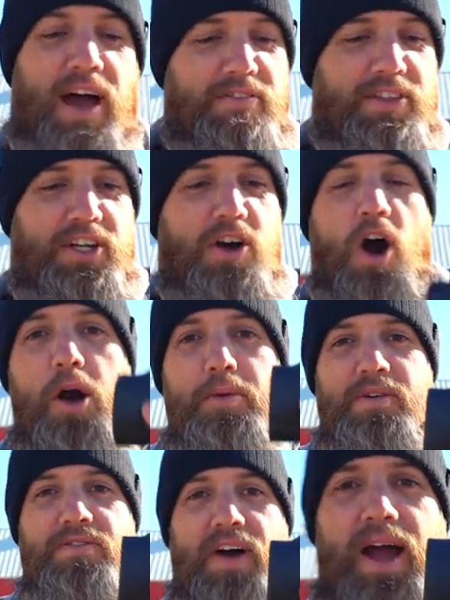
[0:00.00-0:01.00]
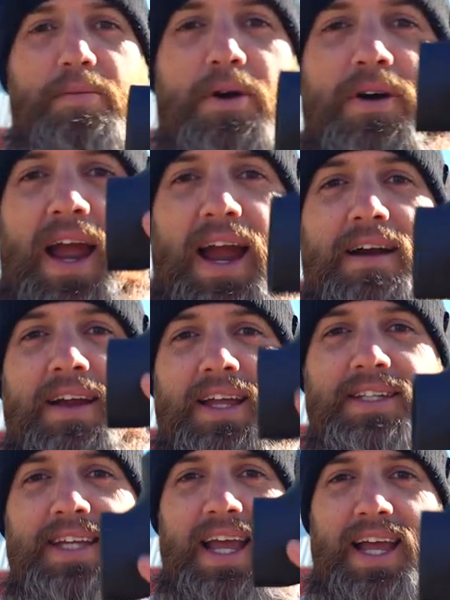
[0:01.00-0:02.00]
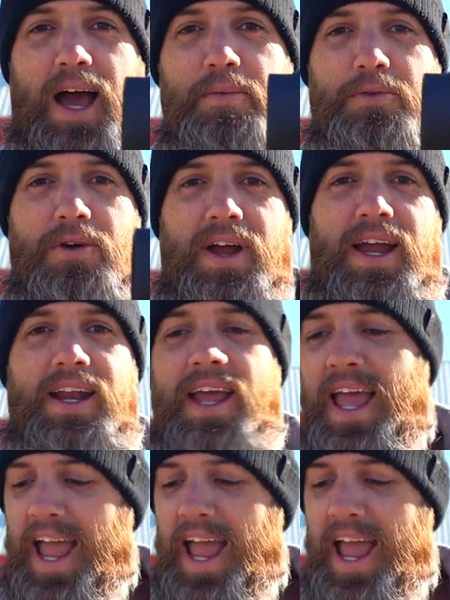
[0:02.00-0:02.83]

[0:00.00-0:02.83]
have the carbon fiber air intake upgrade